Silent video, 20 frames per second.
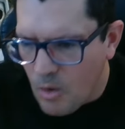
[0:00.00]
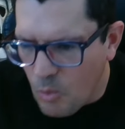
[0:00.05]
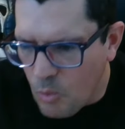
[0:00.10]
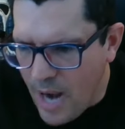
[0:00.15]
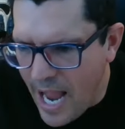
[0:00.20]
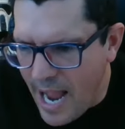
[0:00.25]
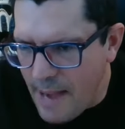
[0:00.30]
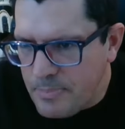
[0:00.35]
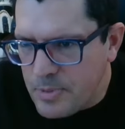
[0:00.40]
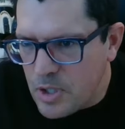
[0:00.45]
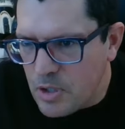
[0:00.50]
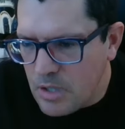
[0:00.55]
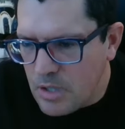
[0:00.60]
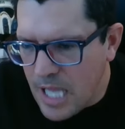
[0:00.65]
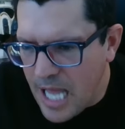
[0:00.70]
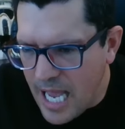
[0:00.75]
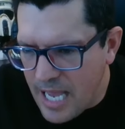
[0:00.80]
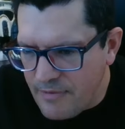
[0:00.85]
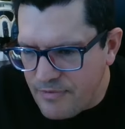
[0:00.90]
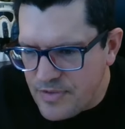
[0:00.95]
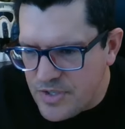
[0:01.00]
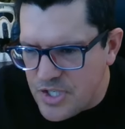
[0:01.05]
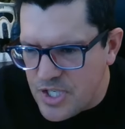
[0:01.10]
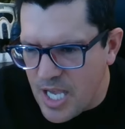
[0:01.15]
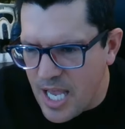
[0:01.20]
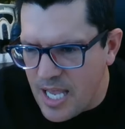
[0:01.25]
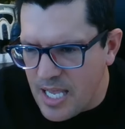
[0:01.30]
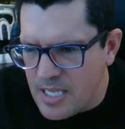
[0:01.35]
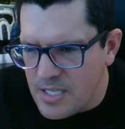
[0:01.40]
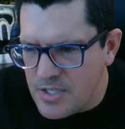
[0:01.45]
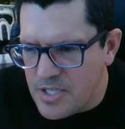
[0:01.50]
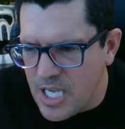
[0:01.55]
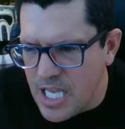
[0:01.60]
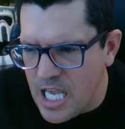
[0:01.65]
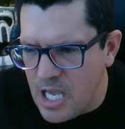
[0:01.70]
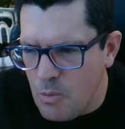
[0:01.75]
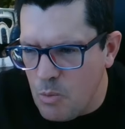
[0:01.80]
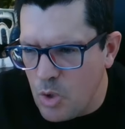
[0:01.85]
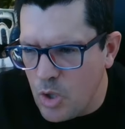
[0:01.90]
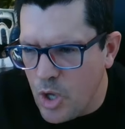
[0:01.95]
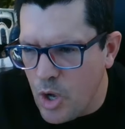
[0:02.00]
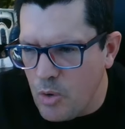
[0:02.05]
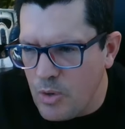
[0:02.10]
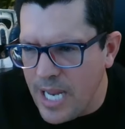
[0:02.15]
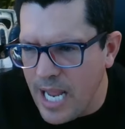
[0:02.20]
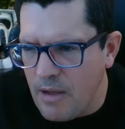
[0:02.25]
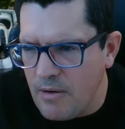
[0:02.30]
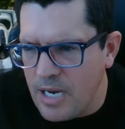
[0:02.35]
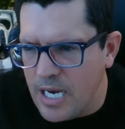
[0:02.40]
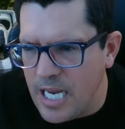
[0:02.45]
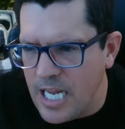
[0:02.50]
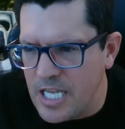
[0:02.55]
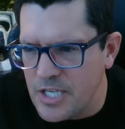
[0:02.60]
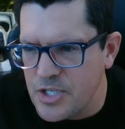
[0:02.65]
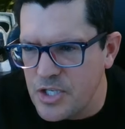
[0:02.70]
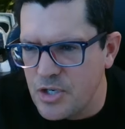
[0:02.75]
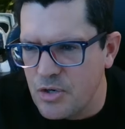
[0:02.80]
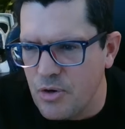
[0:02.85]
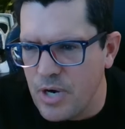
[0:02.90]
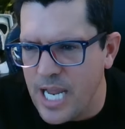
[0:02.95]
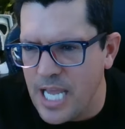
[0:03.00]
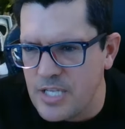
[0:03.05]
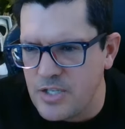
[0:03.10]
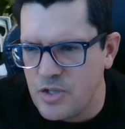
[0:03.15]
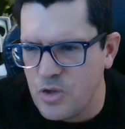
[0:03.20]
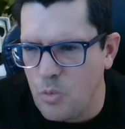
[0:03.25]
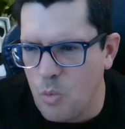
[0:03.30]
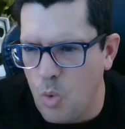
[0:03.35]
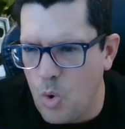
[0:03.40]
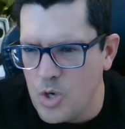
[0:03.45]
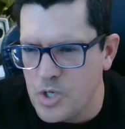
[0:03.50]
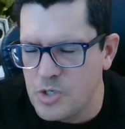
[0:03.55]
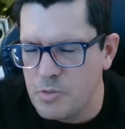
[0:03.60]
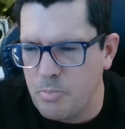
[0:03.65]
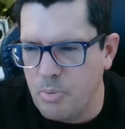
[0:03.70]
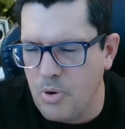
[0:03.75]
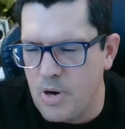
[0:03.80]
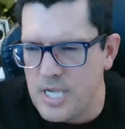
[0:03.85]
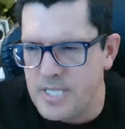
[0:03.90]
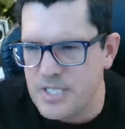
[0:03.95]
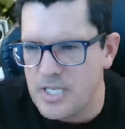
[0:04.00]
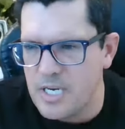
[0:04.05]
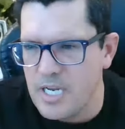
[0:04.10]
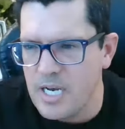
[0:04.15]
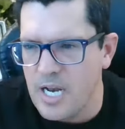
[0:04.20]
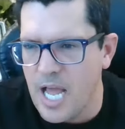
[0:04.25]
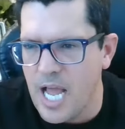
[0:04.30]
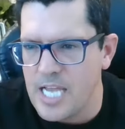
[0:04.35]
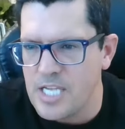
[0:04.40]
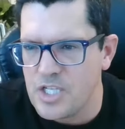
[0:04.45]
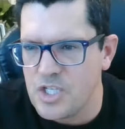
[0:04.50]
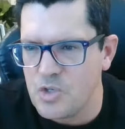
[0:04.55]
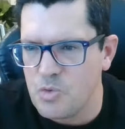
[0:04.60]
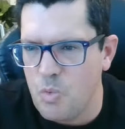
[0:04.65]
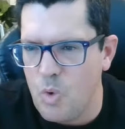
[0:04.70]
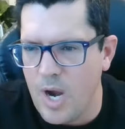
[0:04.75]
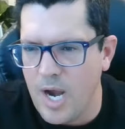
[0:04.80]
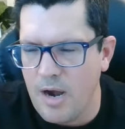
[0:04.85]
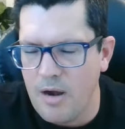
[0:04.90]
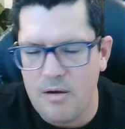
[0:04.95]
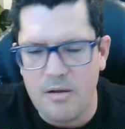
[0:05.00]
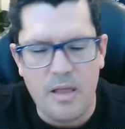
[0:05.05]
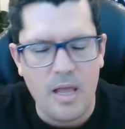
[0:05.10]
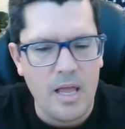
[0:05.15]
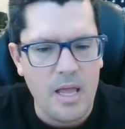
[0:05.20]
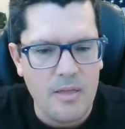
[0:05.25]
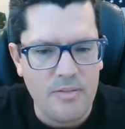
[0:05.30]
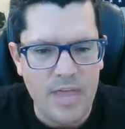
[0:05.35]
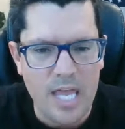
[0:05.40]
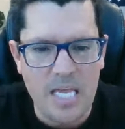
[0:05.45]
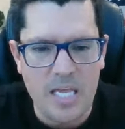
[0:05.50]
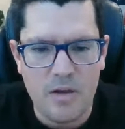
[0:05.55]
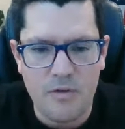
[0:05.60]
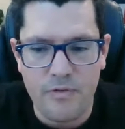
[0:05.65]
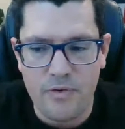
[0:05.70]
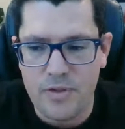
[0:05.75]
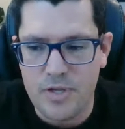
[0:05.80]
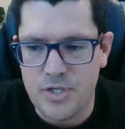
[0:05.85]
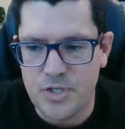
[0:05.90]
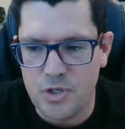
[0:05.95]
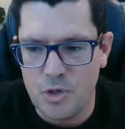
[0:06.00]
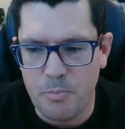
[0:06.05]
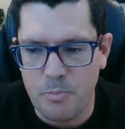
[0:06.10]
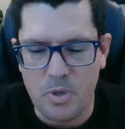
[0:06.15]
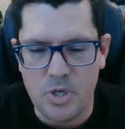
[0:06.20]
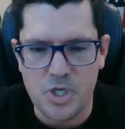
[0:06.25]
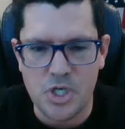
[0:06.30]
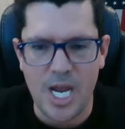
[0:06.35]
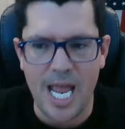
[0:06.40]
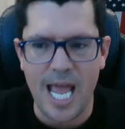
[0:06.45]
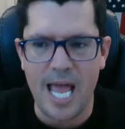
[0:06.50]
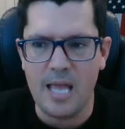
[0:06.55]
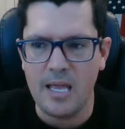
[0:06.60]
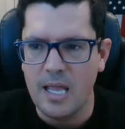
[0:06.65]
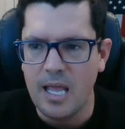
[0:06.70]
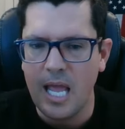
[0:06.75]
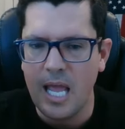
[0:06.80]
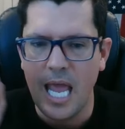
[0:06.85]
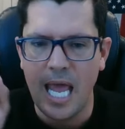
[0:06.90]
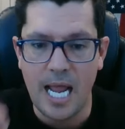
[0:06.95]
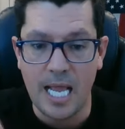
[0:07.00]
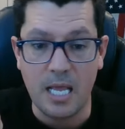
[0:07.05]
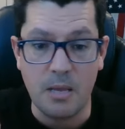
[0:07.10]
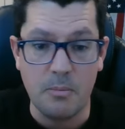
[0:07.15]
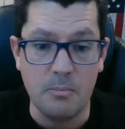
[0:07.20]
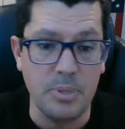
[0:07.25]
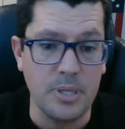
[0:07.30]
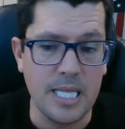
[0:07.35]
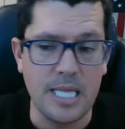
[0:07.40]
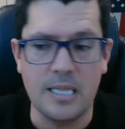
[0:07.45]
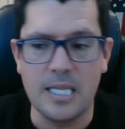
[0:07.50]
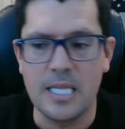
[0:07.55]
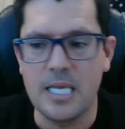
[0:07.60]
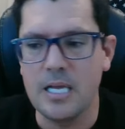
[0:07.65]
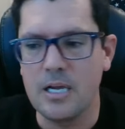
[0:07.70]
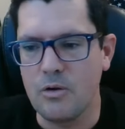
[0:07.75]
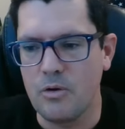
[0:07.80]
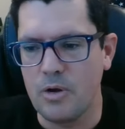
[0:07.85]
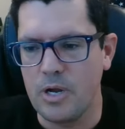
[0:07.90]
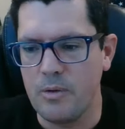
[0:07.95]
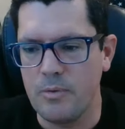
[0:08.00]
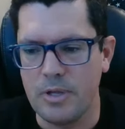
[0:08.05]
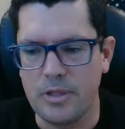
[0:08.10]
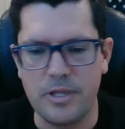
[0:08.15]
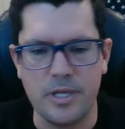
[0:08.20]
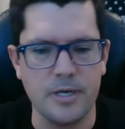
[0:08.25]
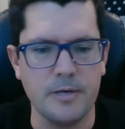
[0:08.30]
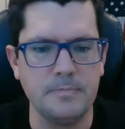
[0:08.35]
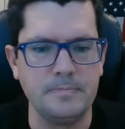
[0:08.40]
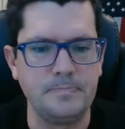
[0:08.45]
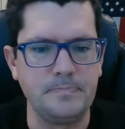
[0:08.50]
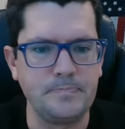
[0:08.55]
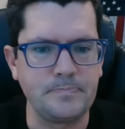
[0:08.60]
Raptor Life says he will go down in history as the worst president. I swear. Thank you for the super chat, and I completely agree with you.